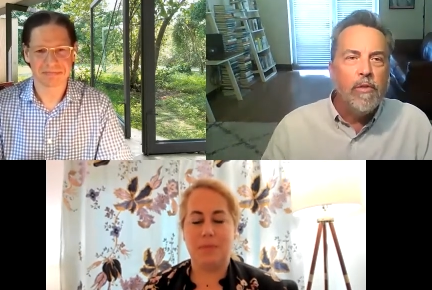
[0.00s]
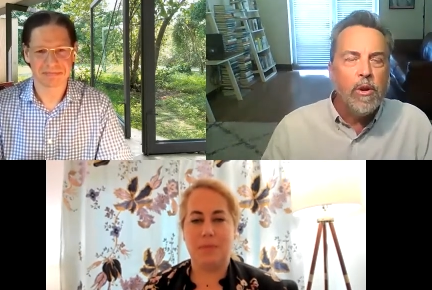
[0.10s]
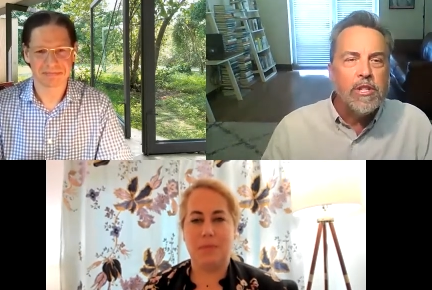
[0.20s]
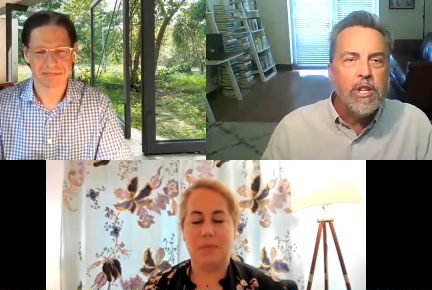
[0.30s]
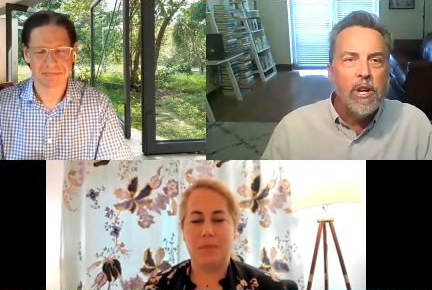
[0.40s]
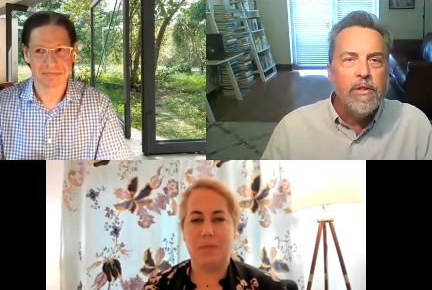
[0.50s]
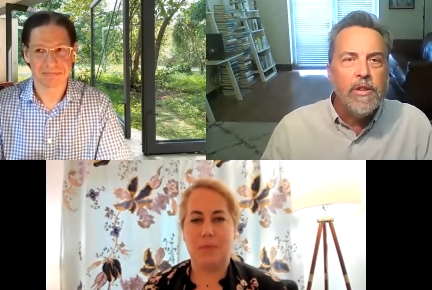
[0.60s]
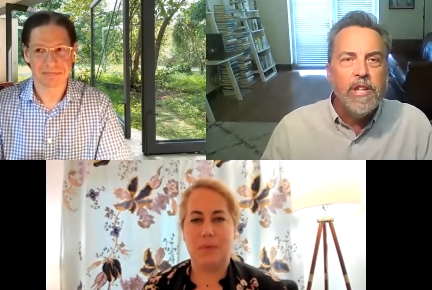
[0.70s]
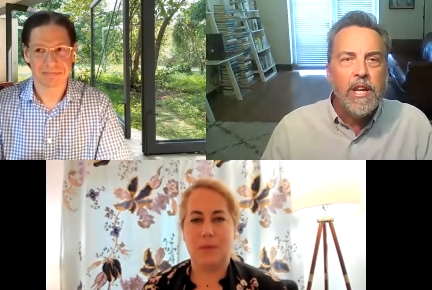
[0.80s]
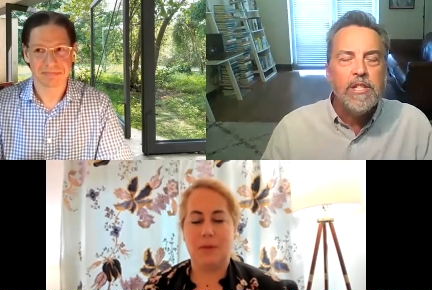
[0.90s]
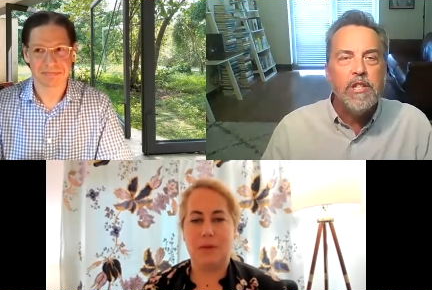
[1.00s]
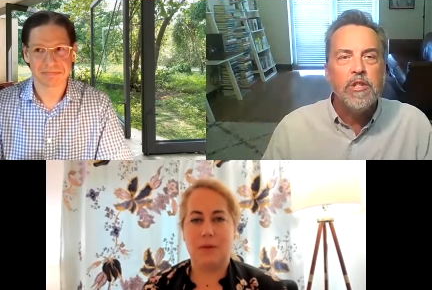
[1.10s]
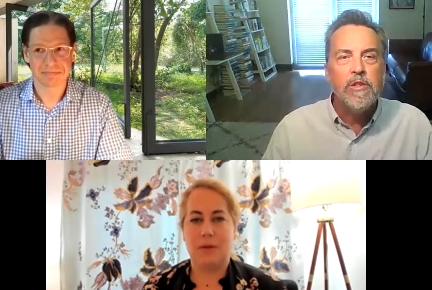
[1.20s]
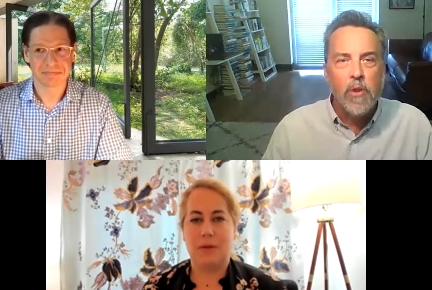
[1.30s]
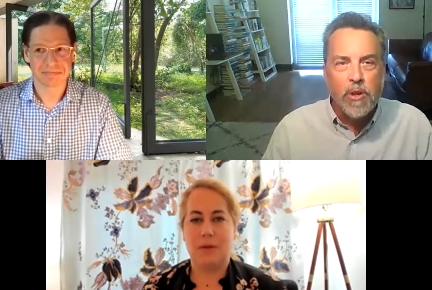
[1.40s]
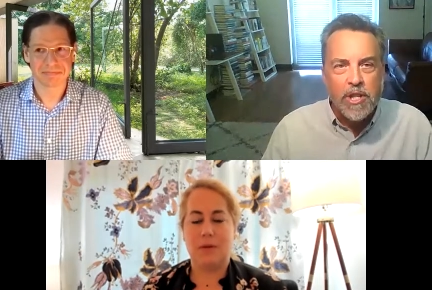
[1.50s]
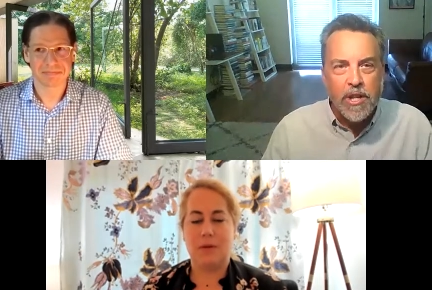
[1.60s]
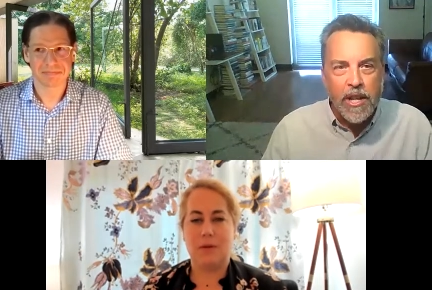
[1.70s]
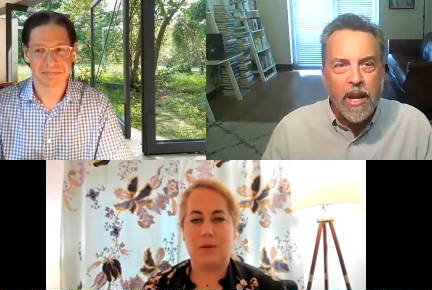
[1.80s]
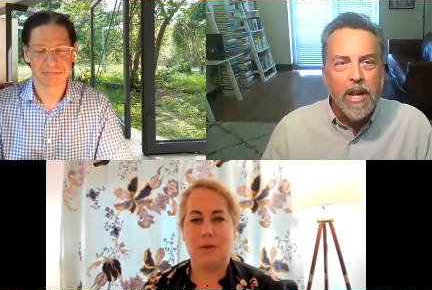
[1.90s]
Speaker 1: focusing on these days is
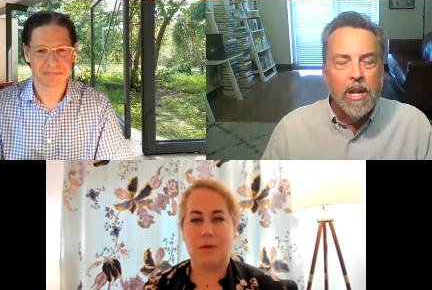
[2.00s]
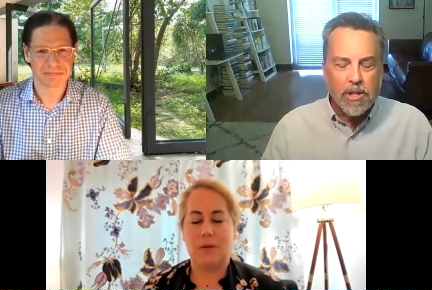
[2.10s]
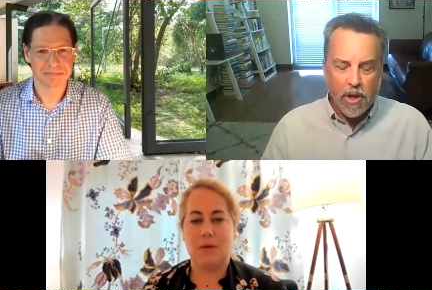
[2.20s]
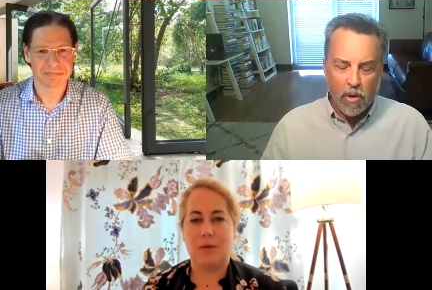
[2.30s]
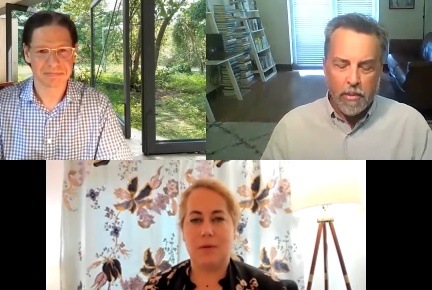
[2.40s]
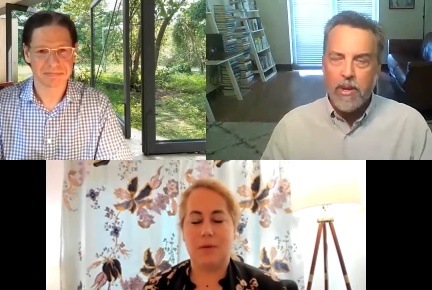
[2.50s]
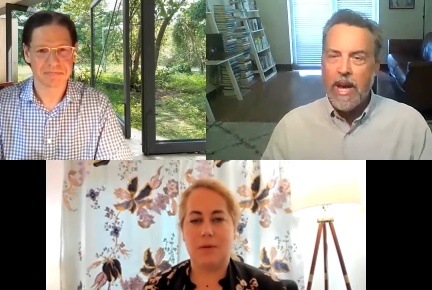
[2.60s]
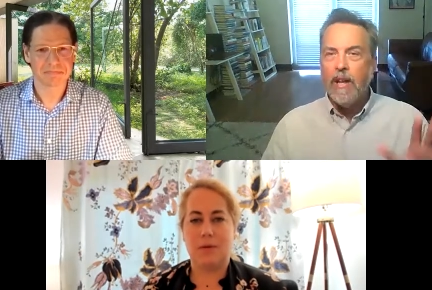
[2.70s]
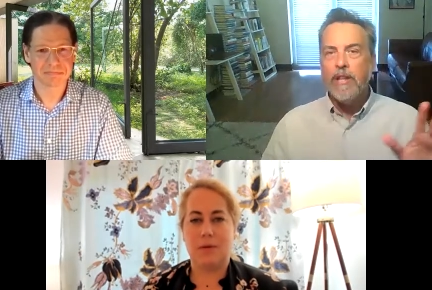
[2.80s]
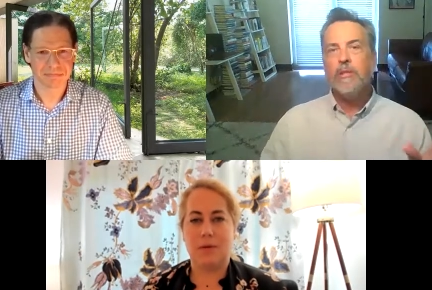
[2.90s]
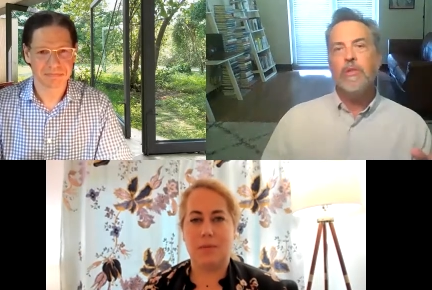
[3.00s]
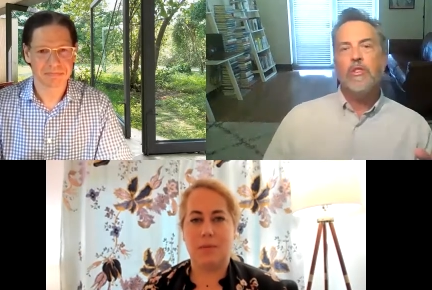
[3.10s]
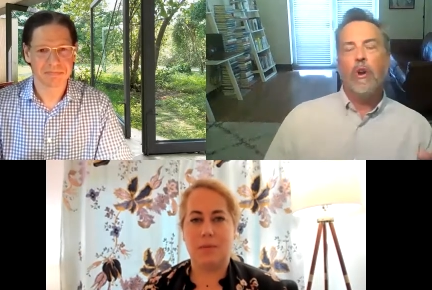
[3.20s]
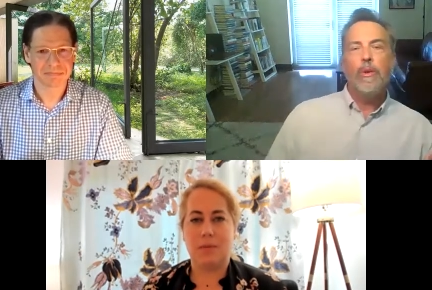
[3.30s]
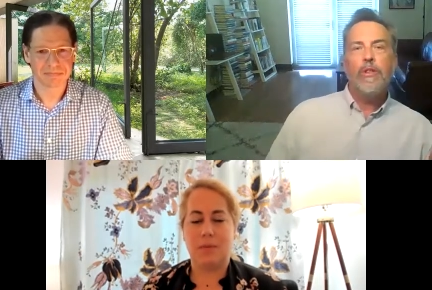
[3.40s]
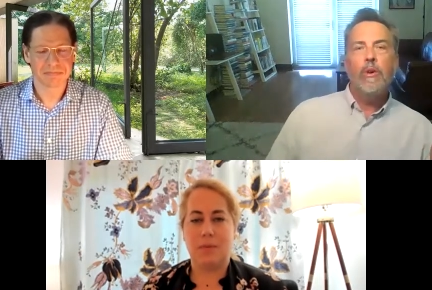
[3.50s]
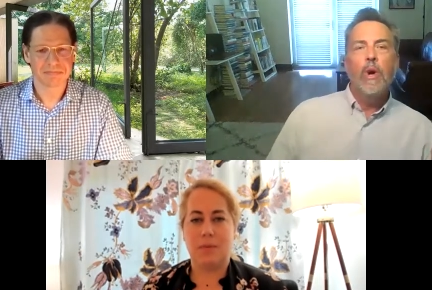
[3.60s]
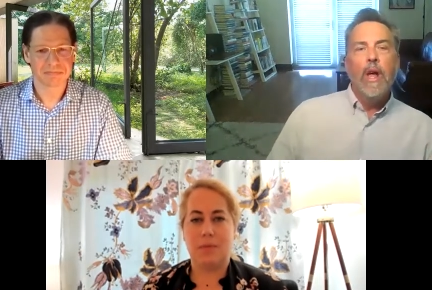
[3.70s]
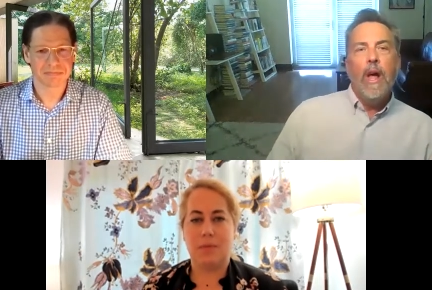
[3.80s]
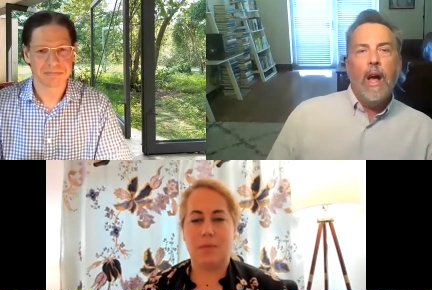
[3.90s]
diversity. So maybe Alex, let me start with you.
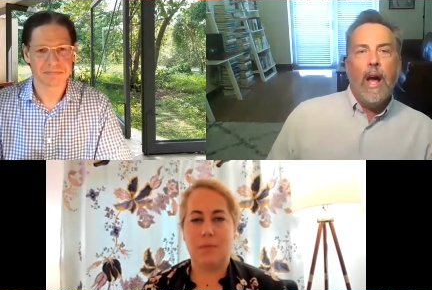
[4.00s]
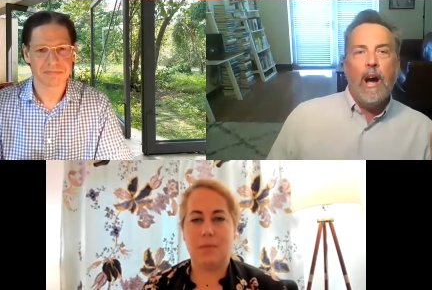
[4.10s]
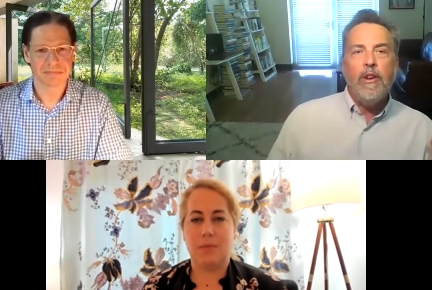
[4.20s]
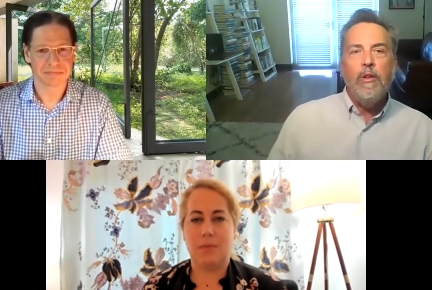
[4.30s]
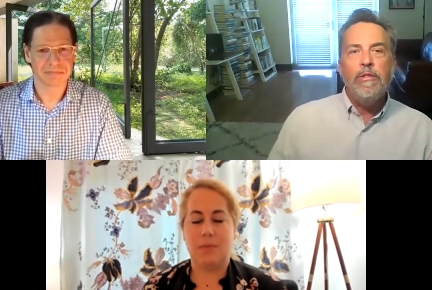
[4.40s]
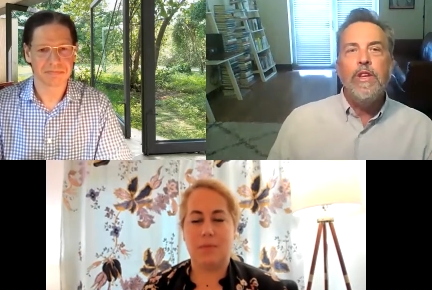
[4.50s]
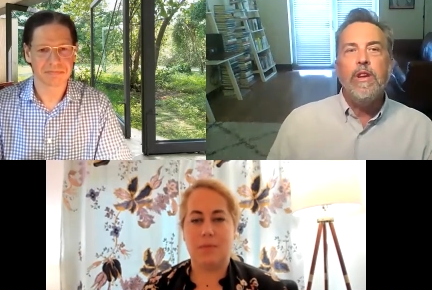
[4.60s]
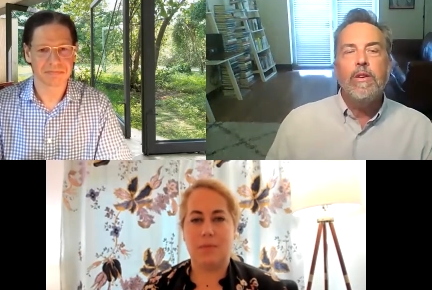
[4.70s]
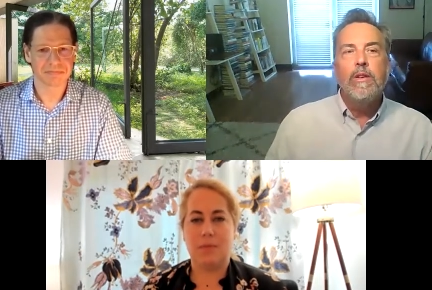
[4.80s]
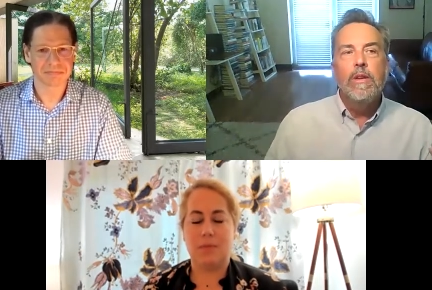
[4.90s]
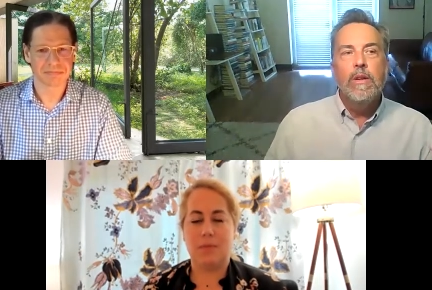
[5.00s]
How do you think